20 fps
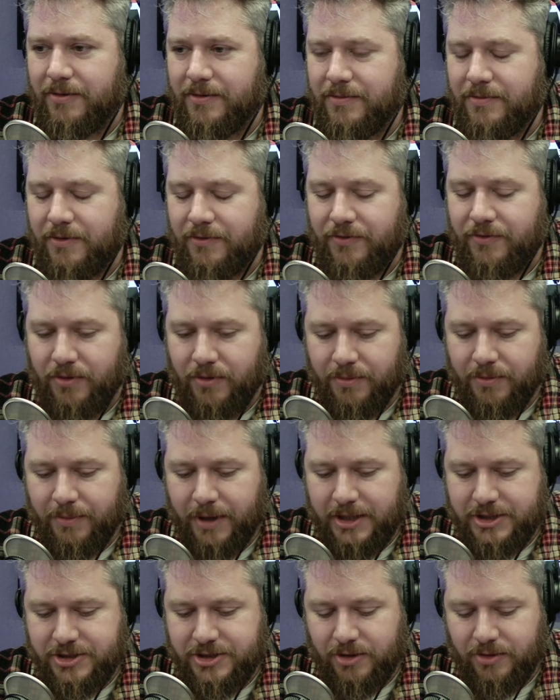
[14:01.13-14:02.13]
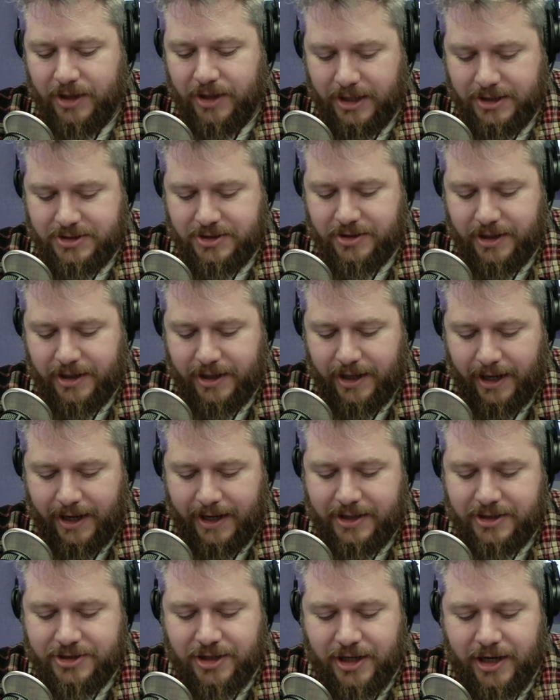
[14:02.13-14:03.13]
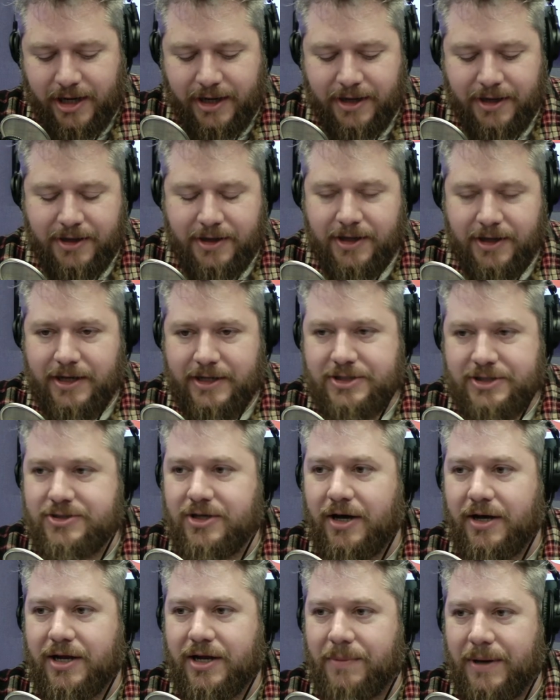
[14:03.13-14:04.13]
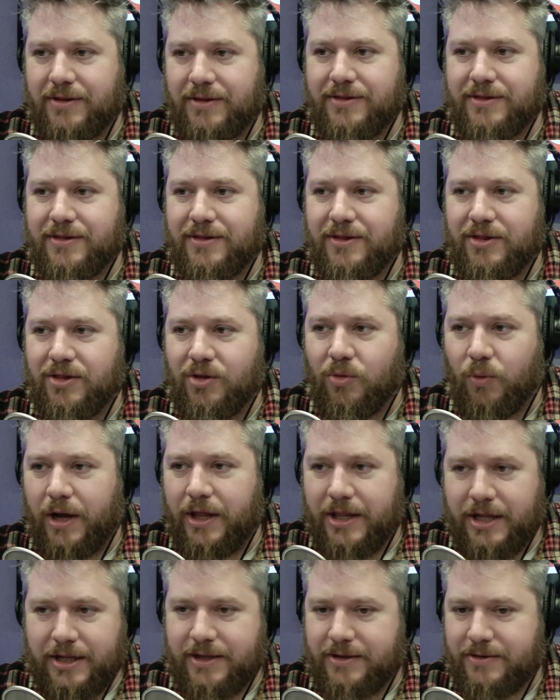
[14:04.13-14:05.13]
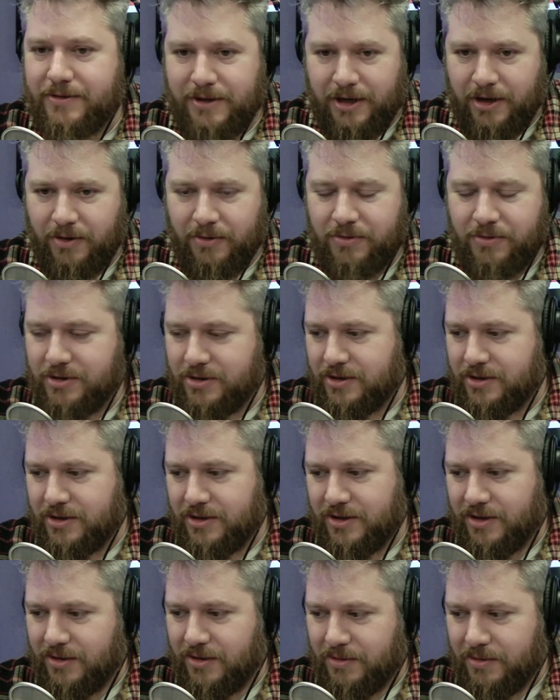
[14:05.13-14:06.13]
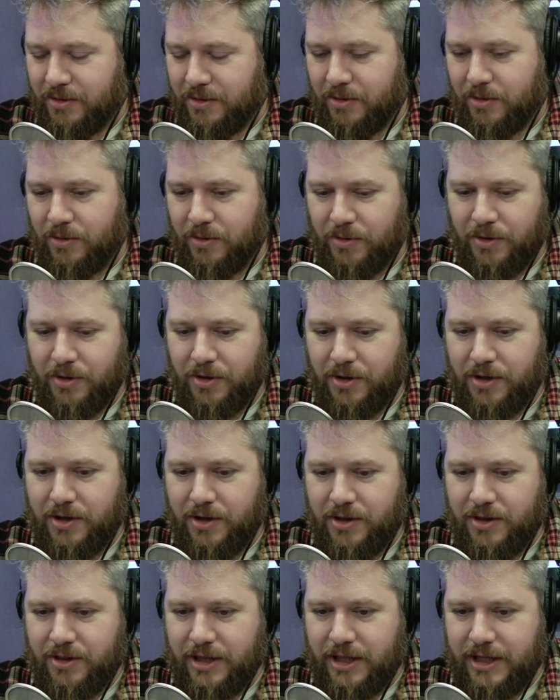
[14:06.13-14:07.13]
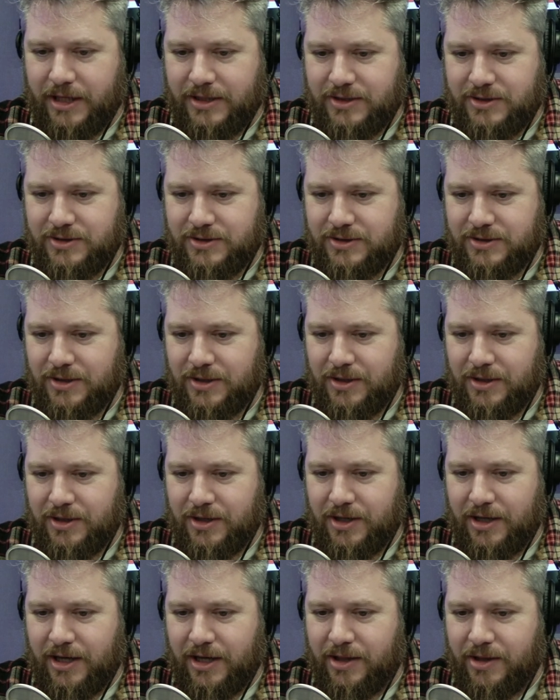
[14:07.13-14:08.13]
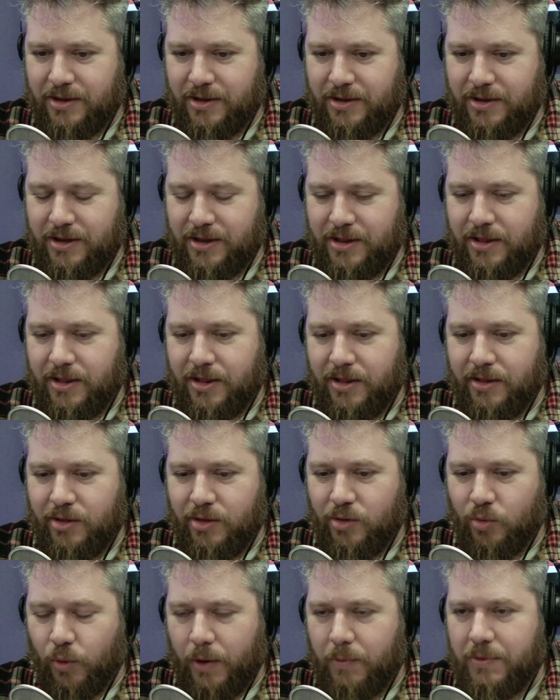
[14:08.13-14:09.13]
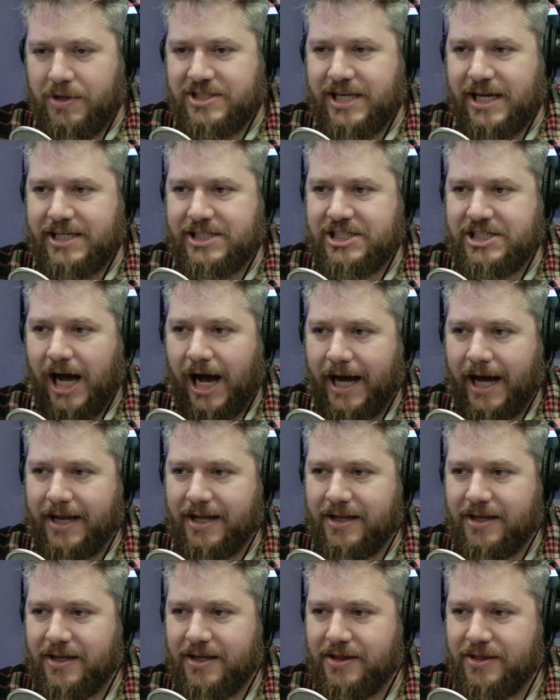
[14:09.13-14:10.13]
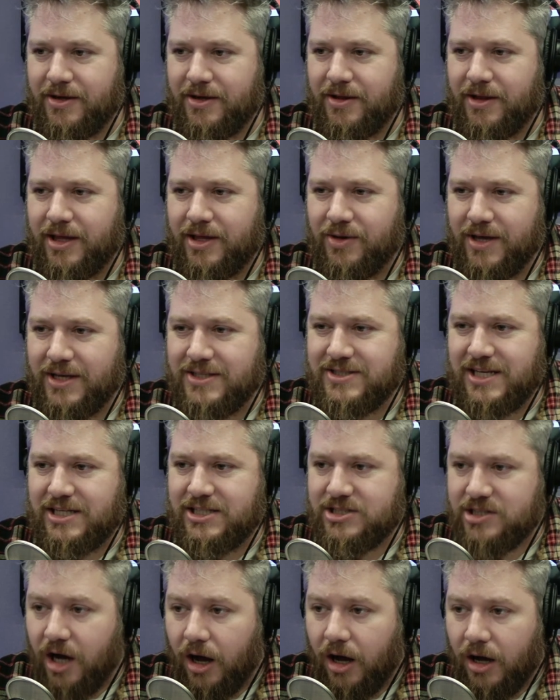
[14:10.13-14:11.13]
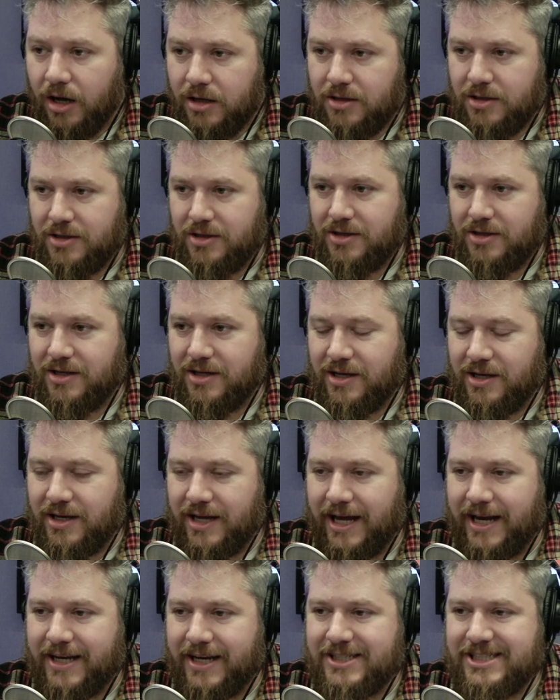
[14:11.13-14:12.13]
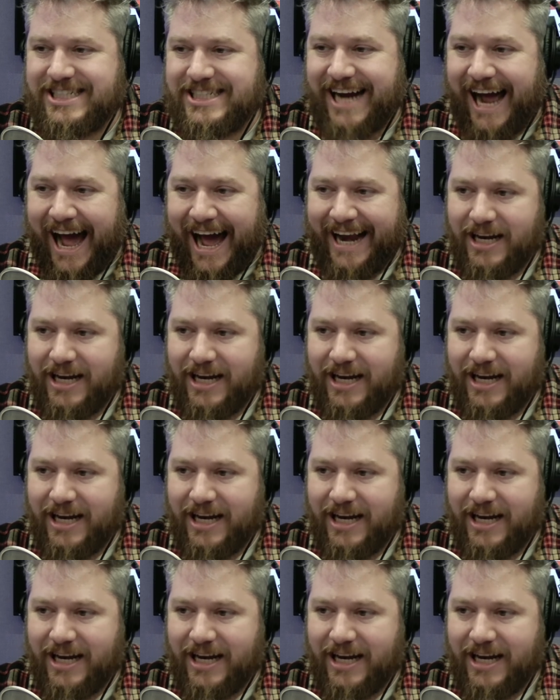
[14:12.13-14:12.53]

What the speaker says: before my show yesterday, High and Dry, just talking about the way that, you know, the little things and the way we say shot. They're like, you guys say shot, not shot.